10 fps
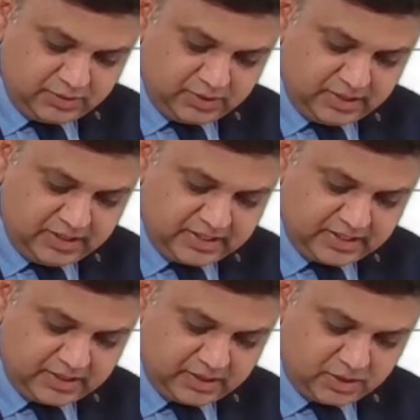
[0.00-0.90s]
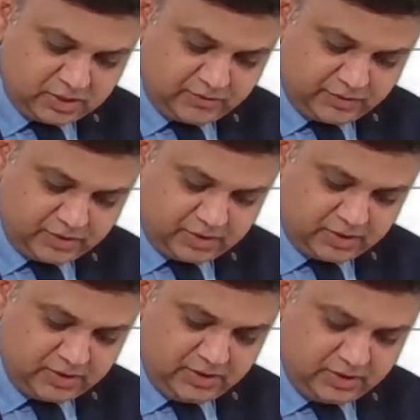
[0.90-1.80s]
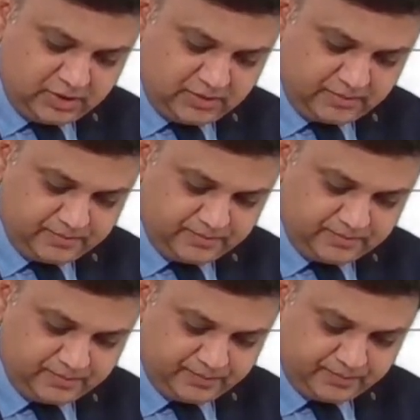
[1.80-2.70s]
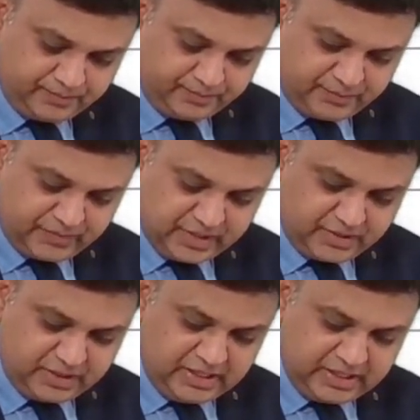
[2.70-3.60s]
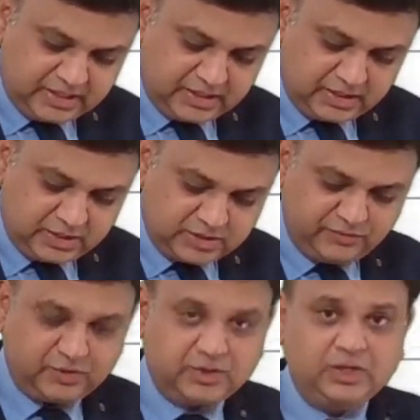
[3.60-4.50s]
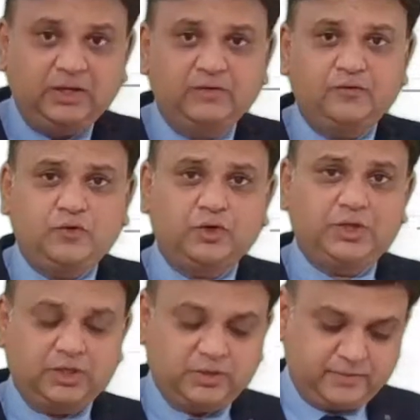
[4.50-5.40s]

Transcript: 3,10,000 for the third year, 3,10,000 for the fourth year.